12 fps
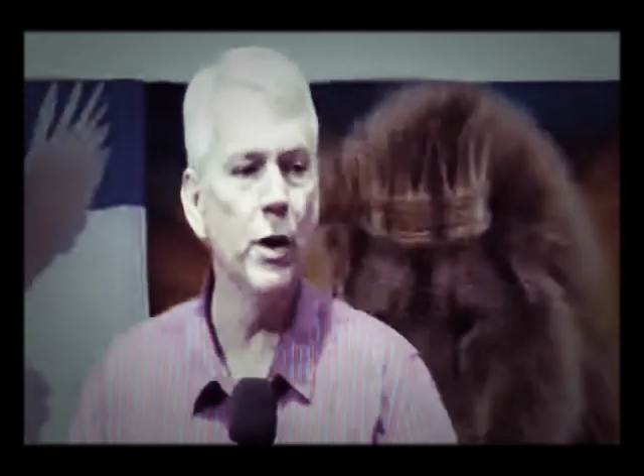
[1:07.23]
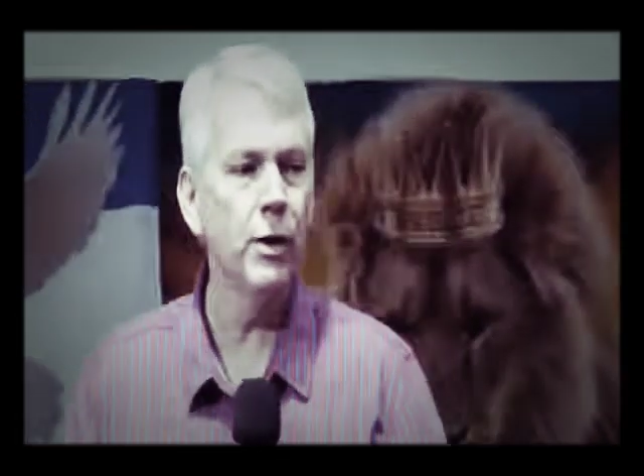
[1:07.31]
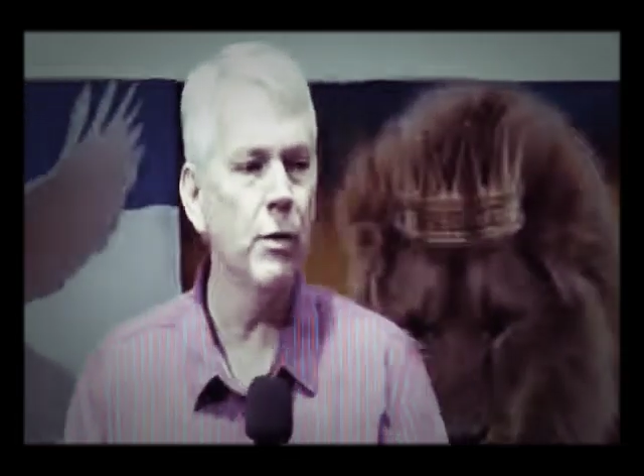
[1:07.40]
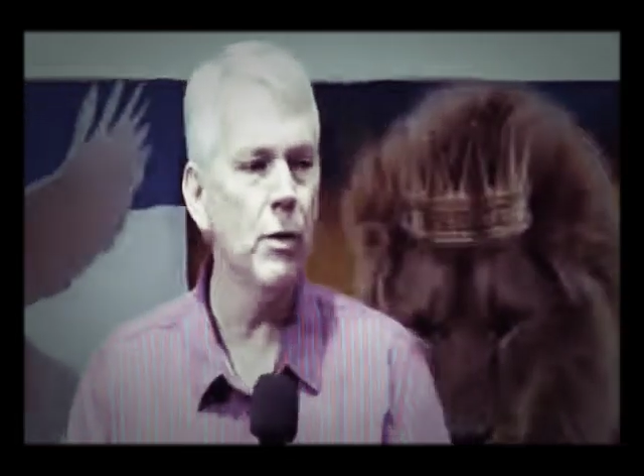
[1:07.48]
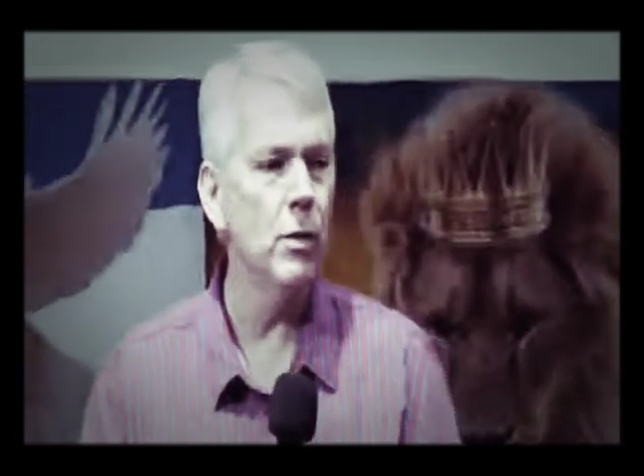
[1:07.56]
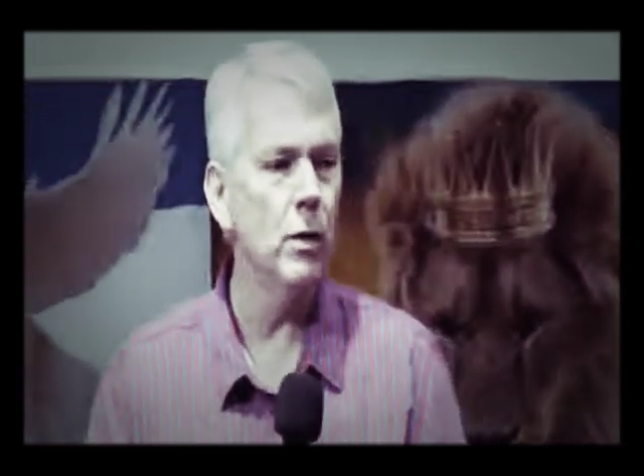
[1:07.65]

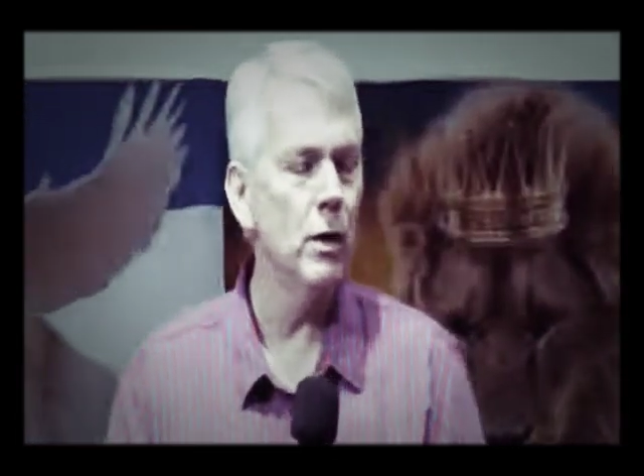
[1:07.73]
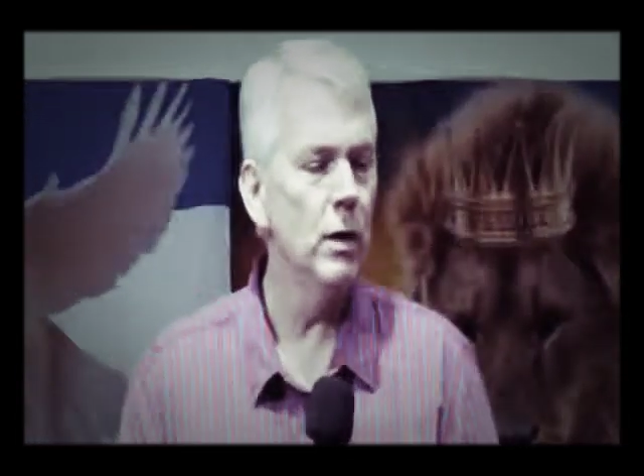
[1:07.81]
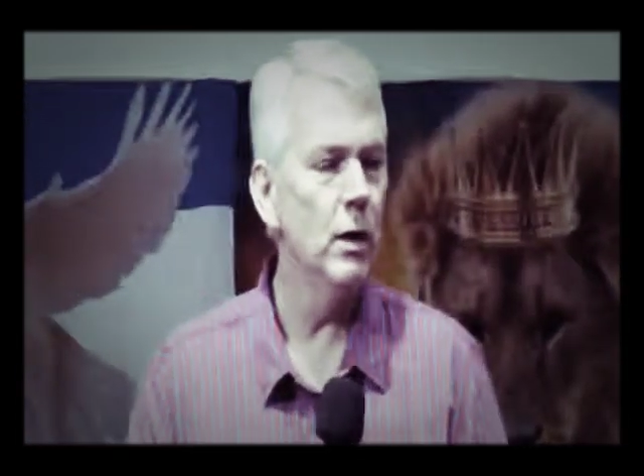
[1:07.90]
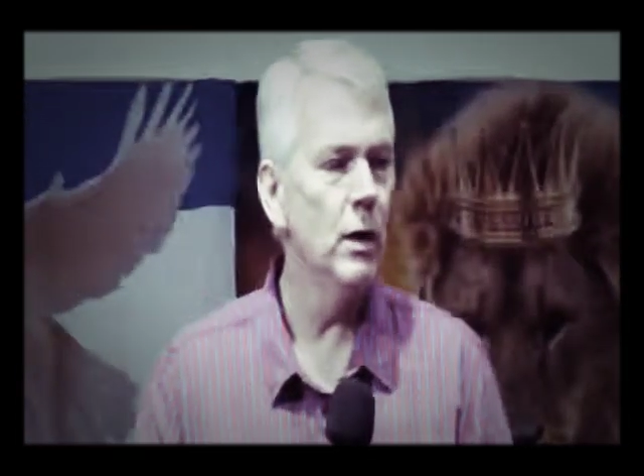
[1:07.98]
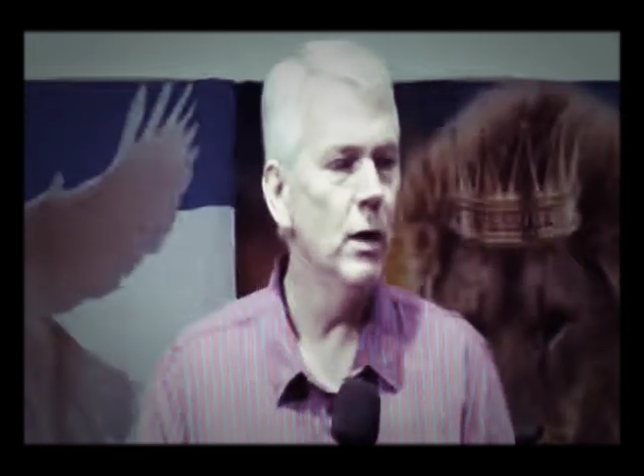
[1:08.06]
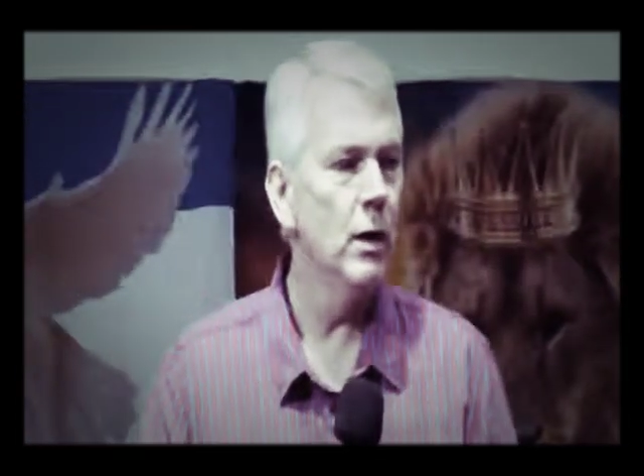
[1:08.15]
through.
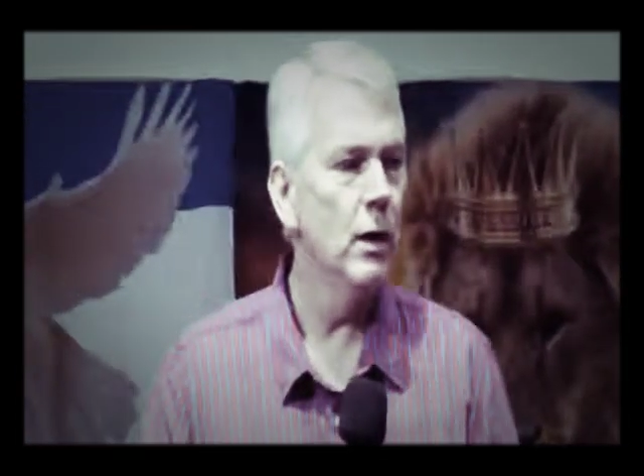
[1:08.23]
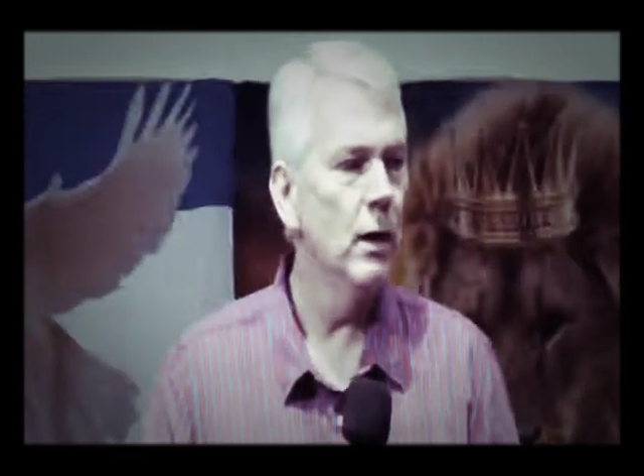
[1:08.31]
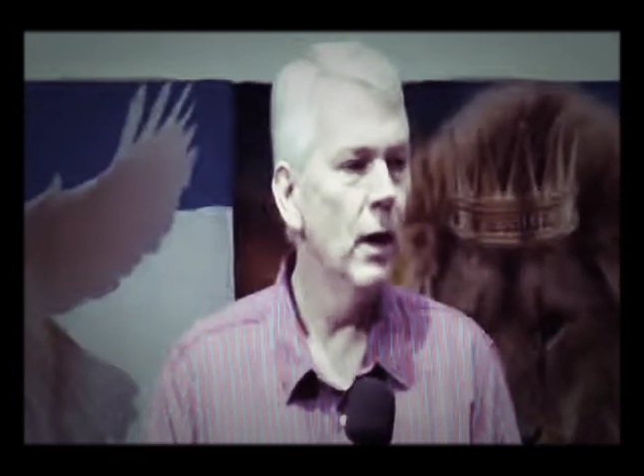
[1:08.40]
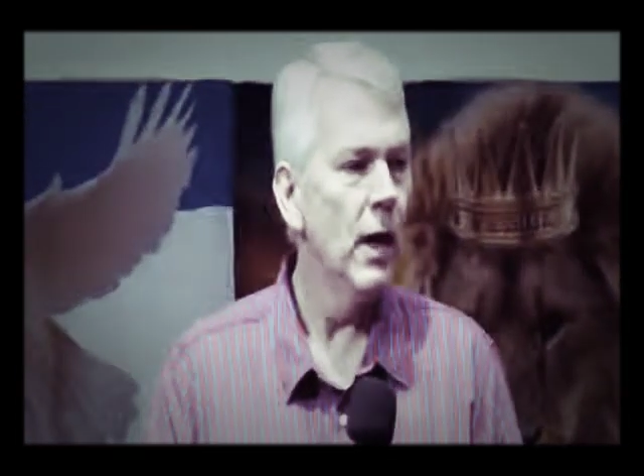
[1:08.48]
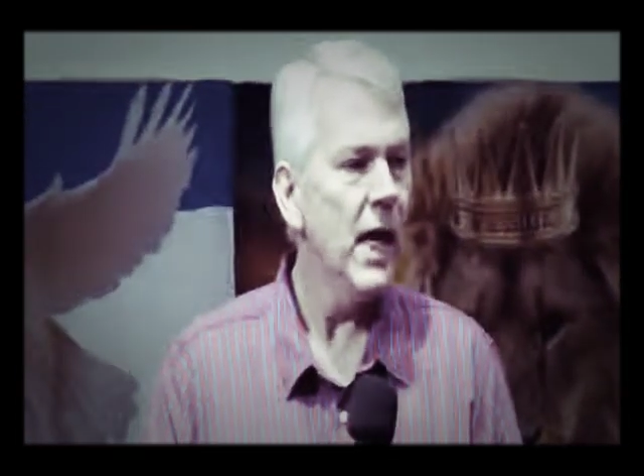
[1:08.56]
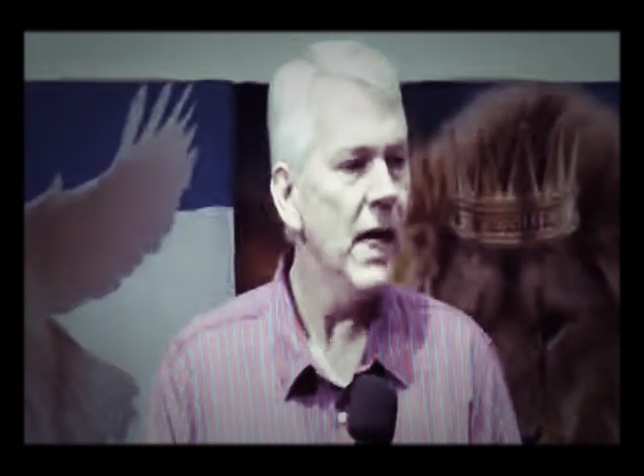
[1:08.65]

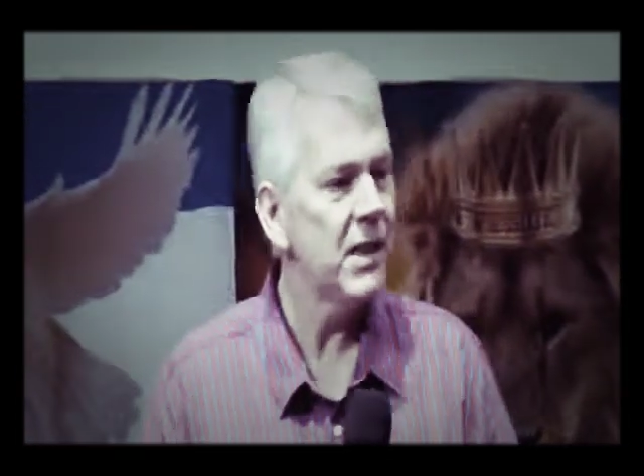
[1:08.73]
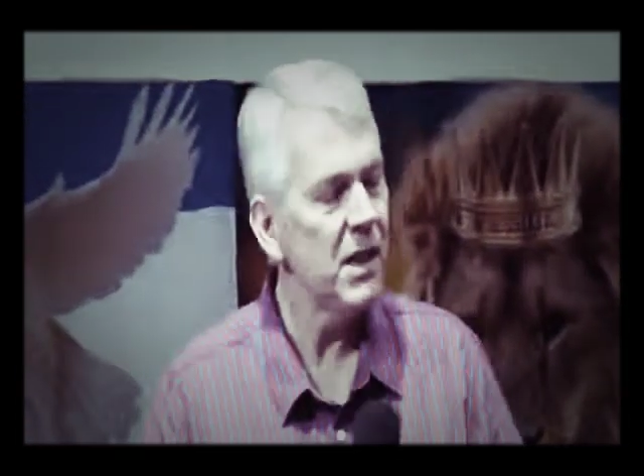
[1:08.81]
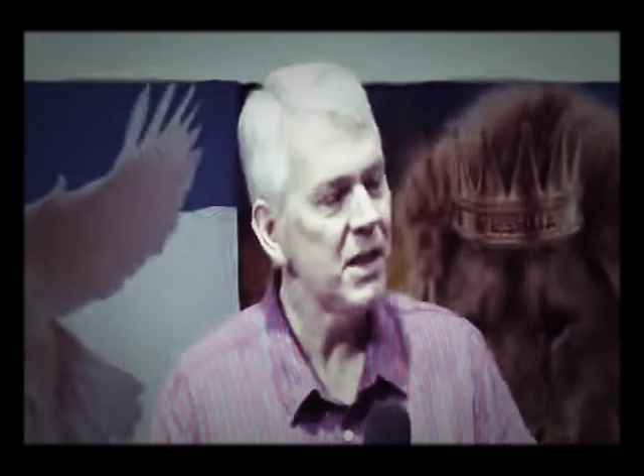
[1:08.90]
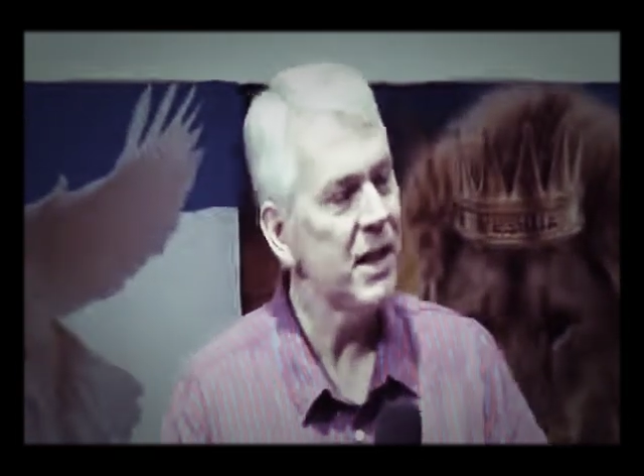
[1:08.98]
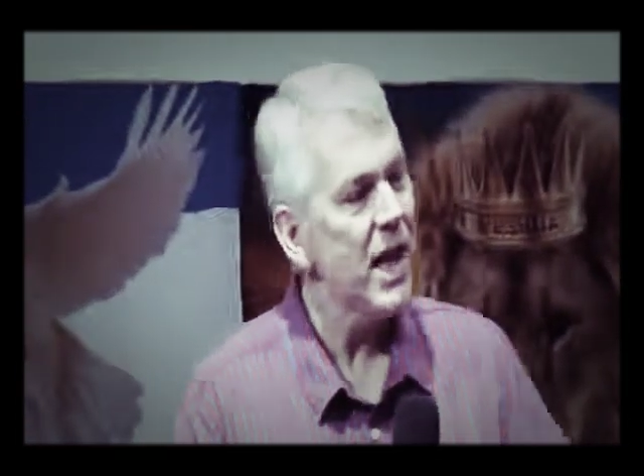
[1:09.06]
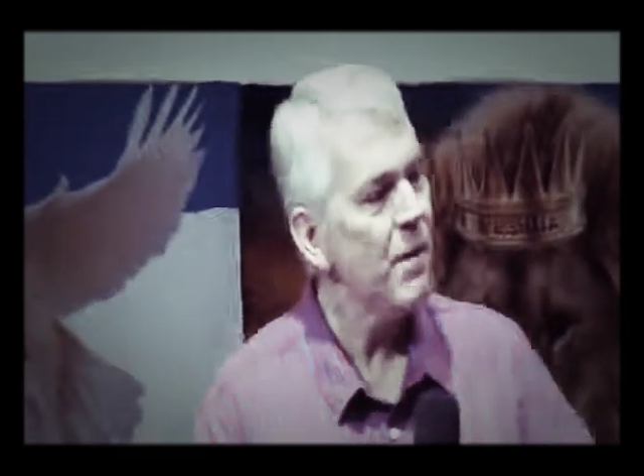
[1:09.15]
It's
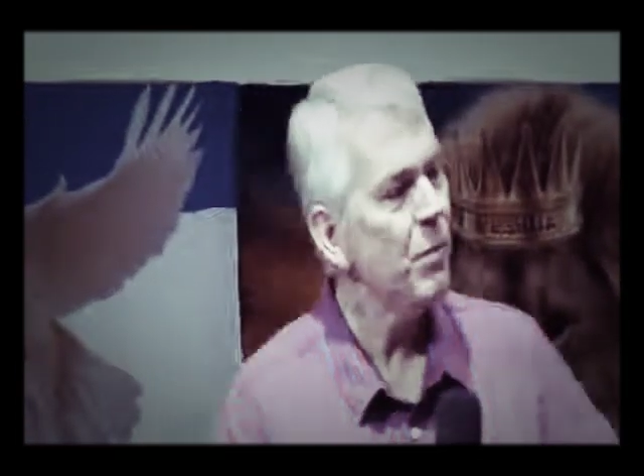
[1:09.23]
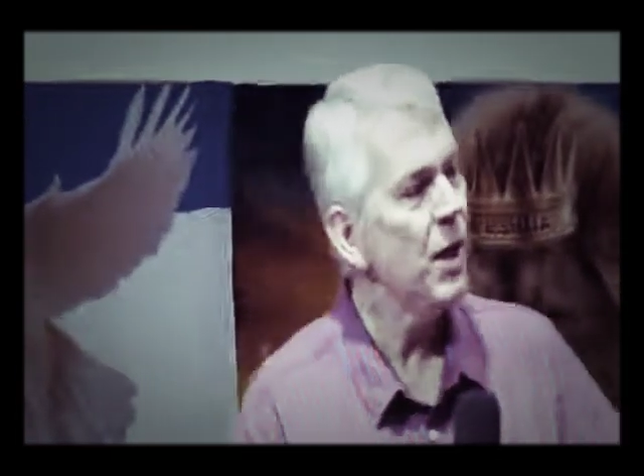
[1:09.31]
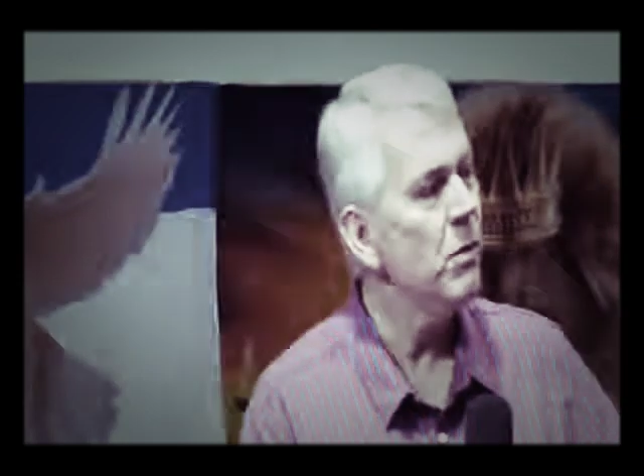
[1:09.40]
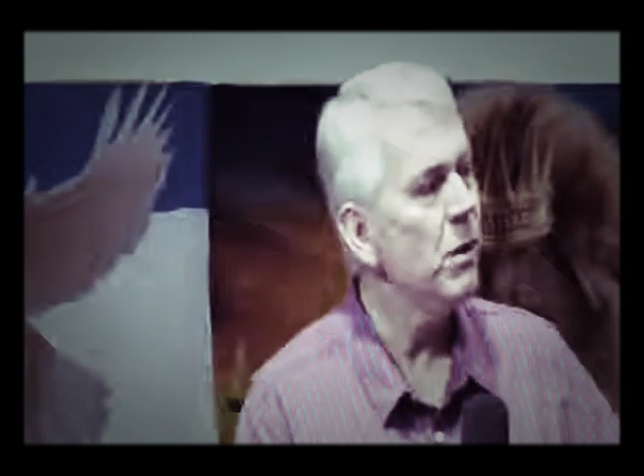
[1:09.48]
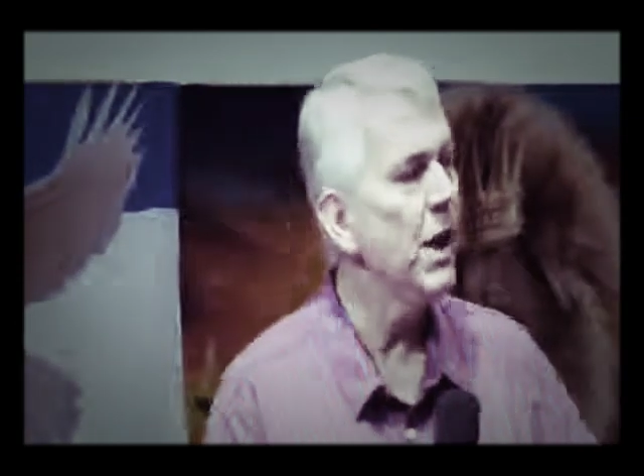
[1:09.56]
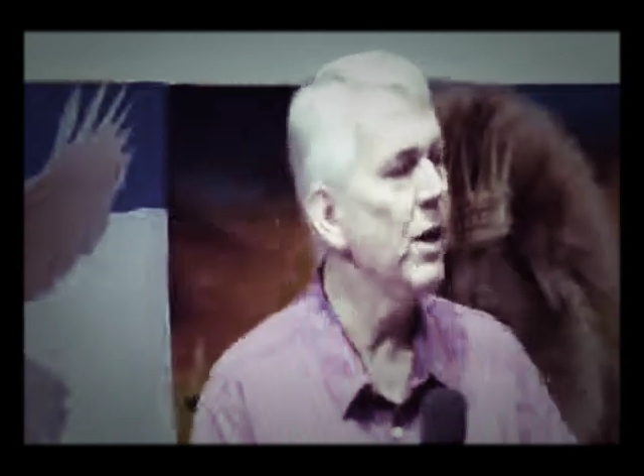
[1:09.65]
the same thing with